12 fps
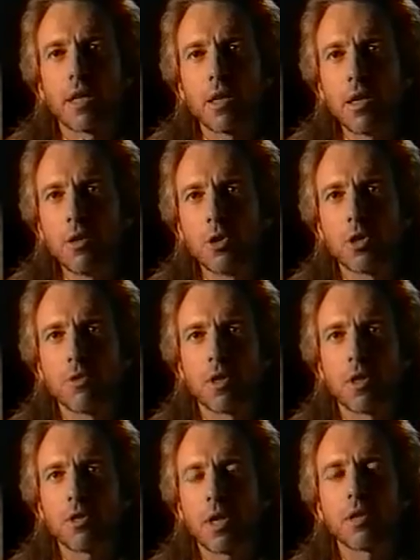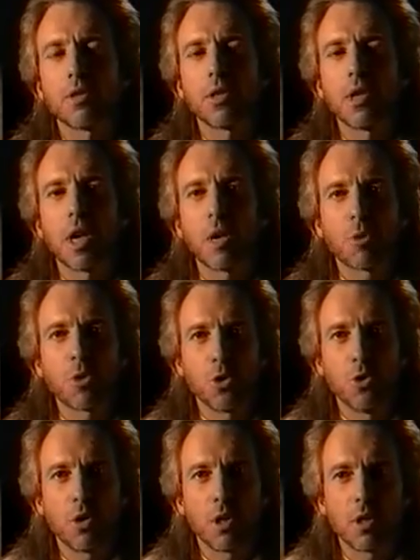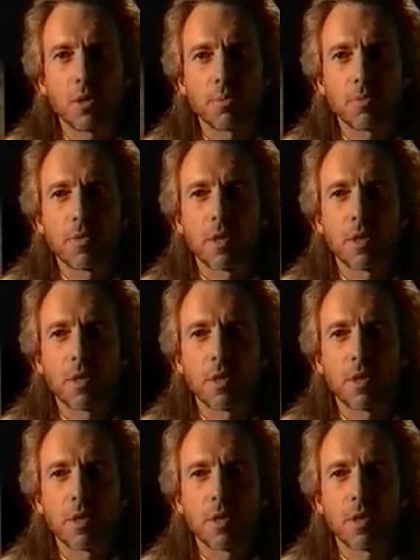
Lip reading: that each of us has the opportunity